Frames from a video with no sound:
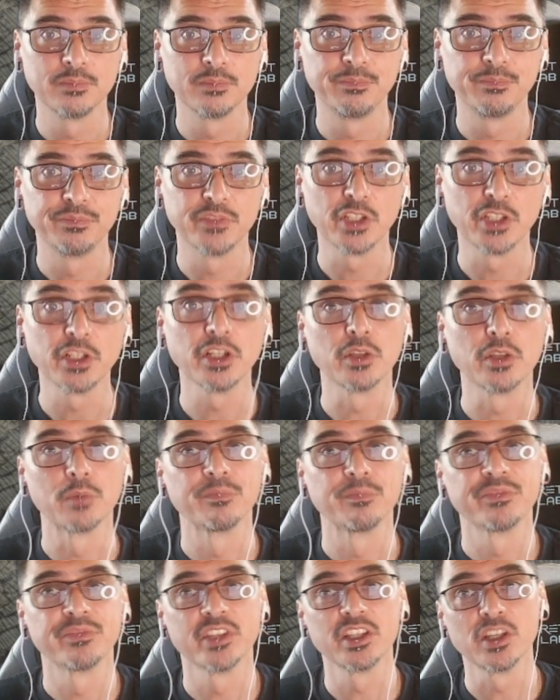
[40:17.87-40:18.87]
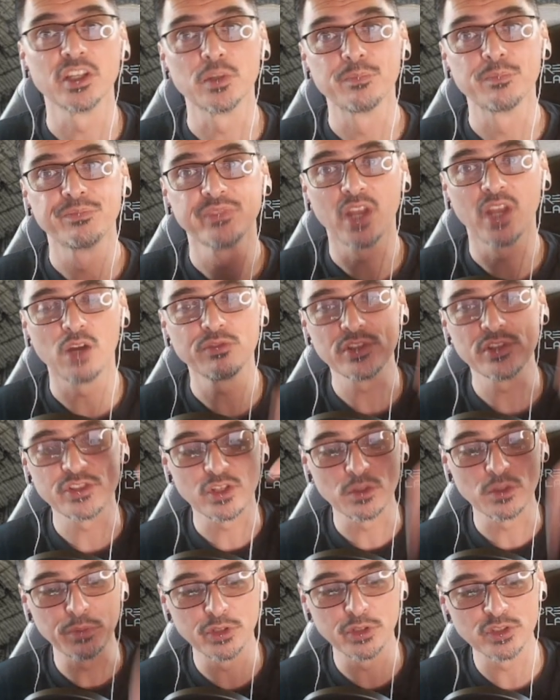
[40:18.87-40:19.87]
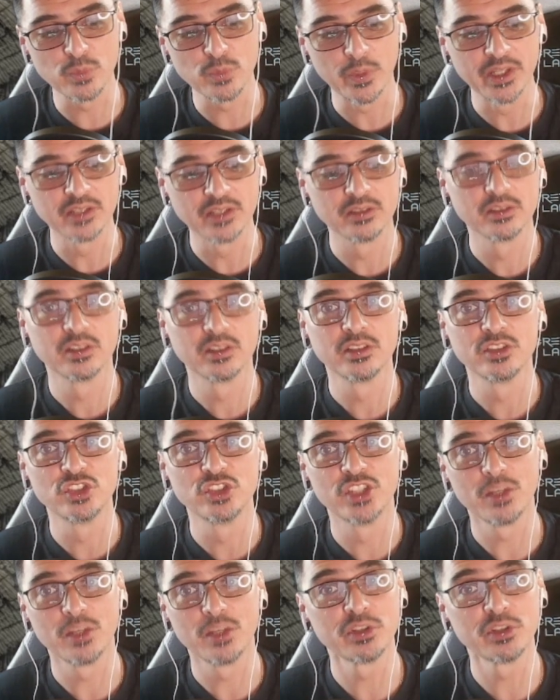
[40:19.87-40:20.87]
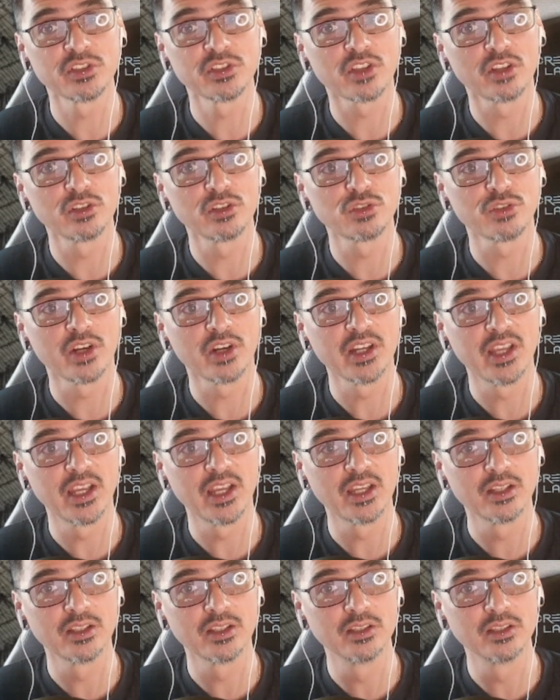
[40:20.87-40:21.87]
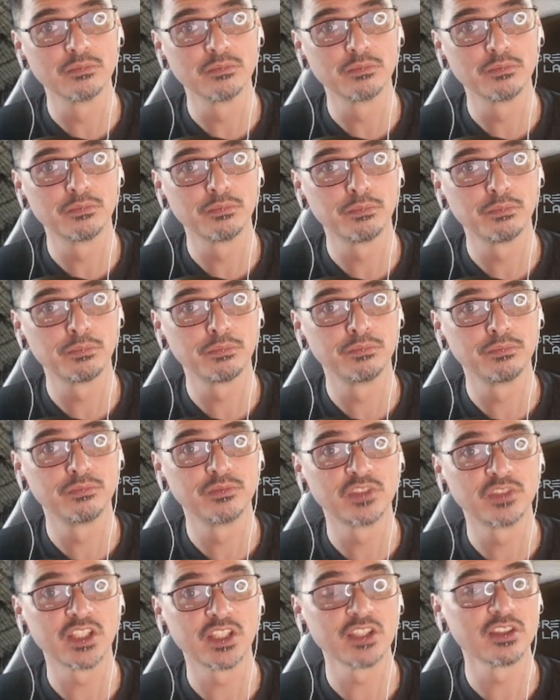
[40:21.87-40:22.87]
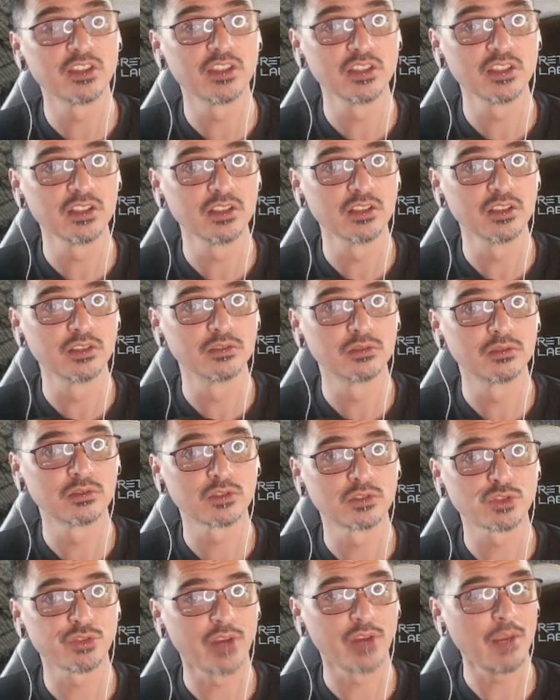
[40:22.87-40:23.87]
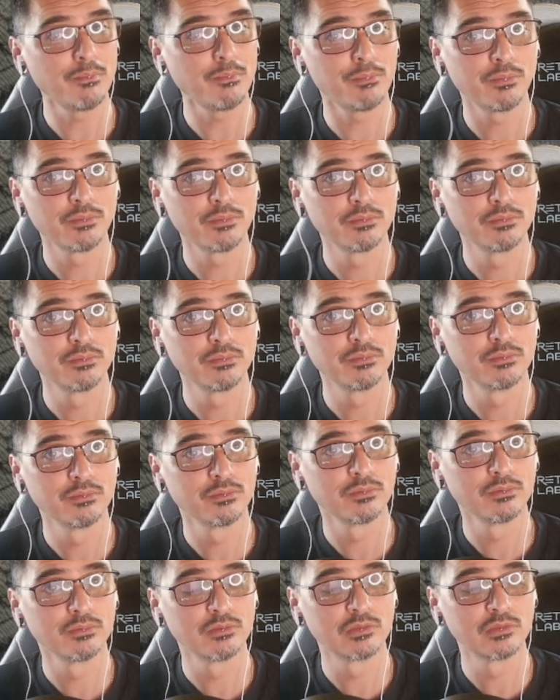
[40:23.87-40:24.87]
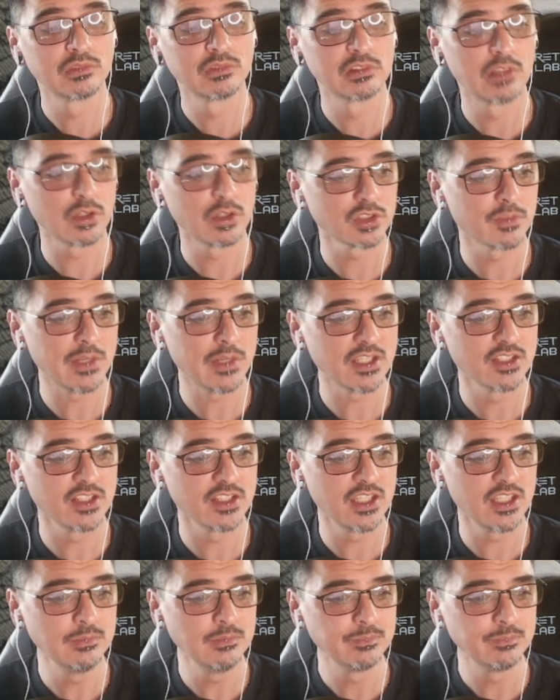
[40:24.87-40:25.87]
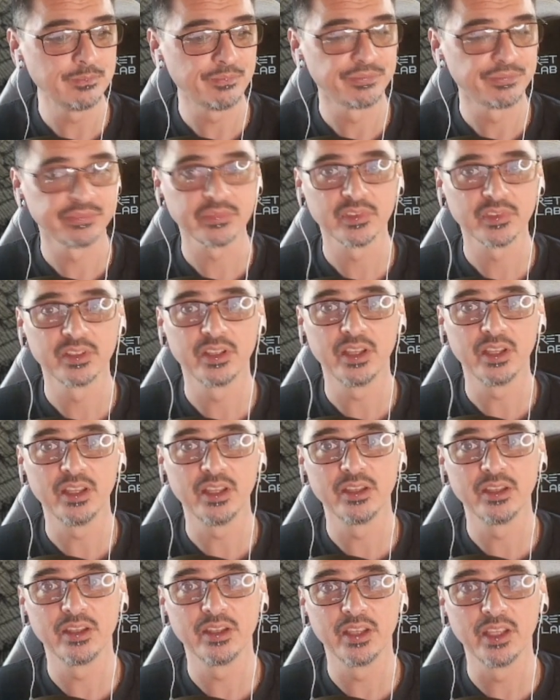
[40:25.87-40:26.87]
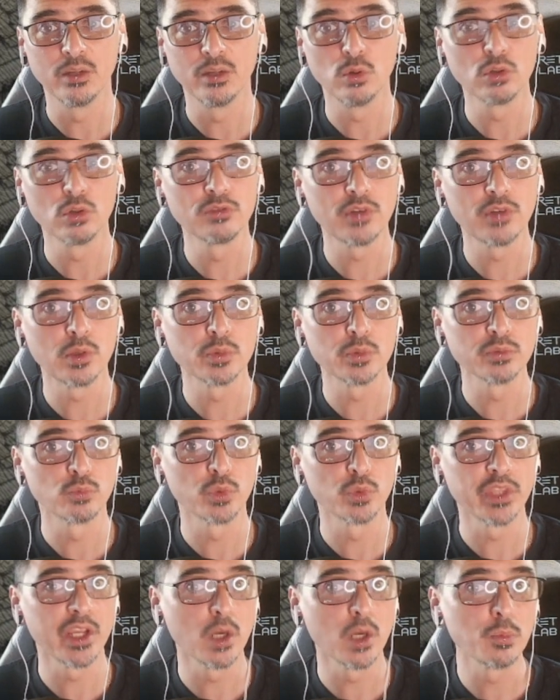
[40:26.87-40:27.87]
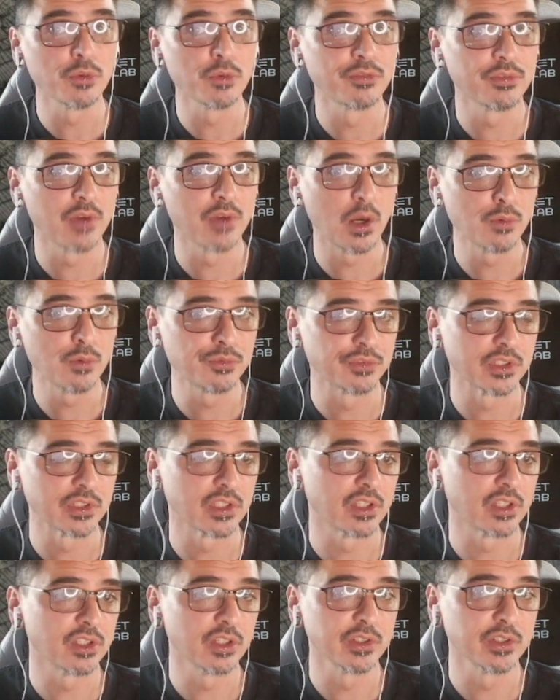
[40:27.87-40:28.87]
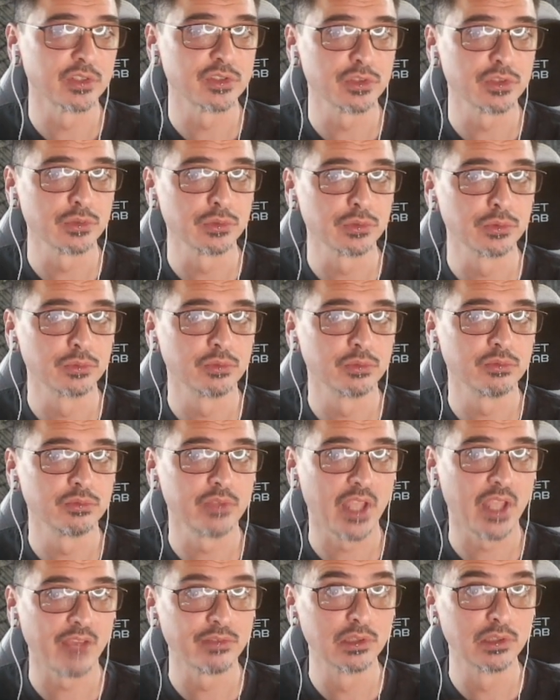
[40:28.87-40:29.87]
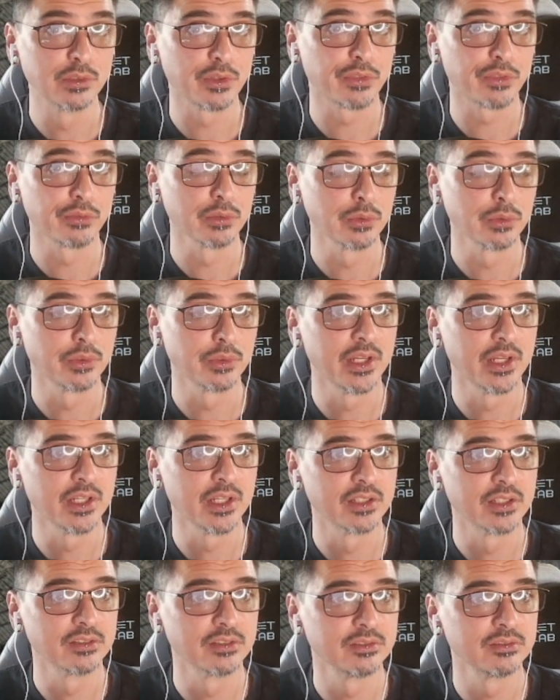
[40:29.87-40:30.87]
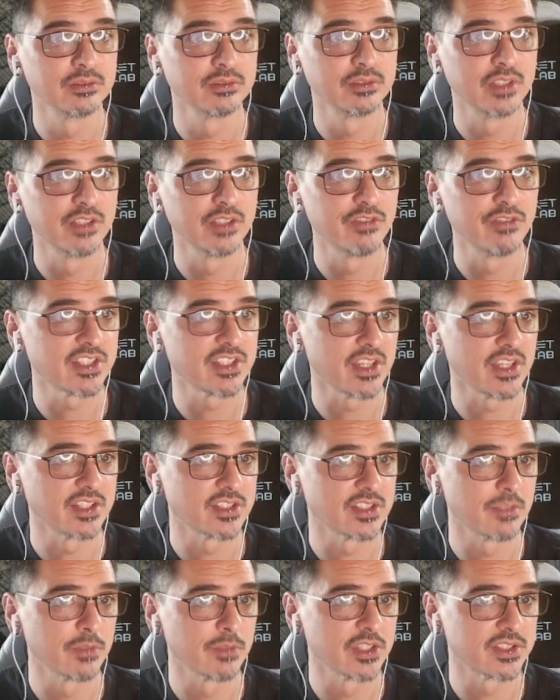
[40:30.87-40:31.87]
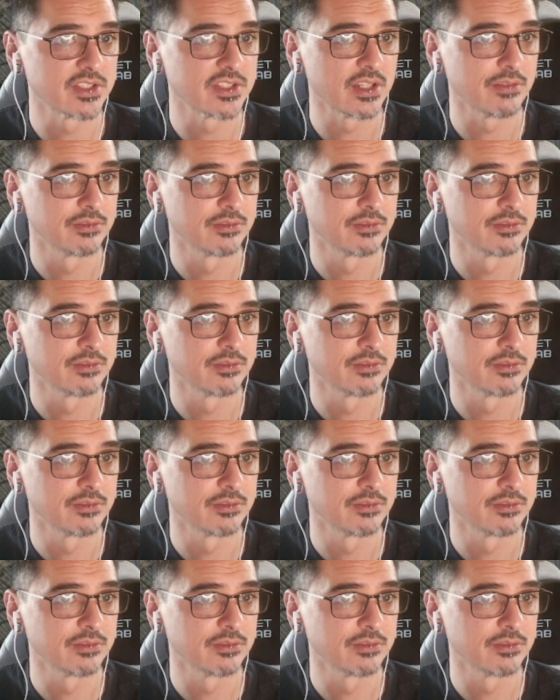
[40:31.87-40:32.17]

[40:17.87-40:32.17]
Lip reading: No. There you go. Halfter's going to put his weight. Gemma is going to try and get the trap locked back in again. And Orvold, with the help of Ulfric, are going to have a look through, investigate some of this stuff.